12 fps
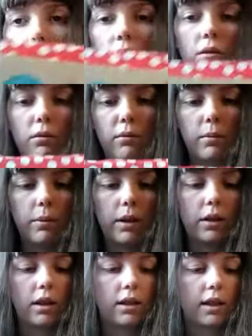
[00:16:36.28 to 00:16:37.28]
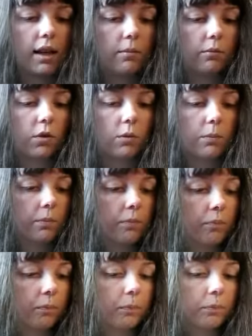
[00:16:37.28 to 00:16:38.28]
Lidl were where these came from.
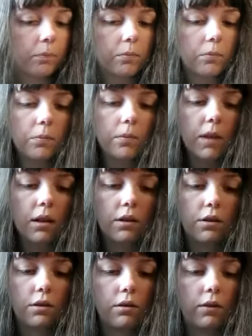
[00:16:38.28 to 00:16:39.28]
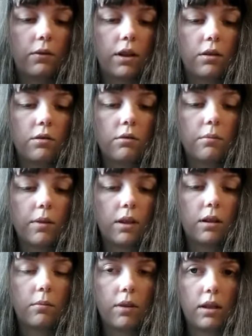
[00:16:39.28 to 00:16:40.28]
So if I open
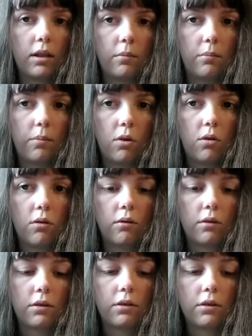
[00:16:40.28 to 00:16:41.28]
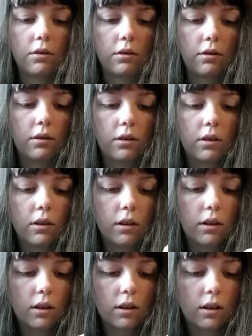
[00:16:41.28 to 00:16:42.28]
up this box,
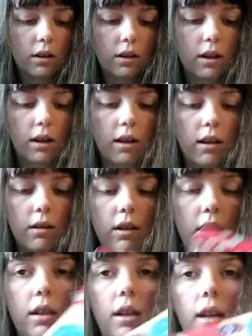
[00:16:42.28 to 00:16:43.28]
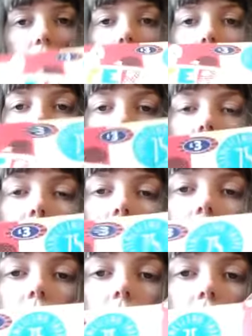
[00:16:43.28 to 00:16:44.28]
I can get
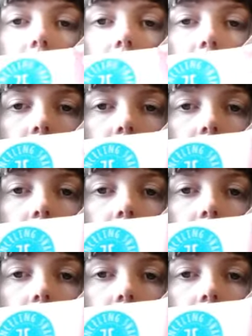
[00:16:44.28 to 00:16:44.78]
what's inside.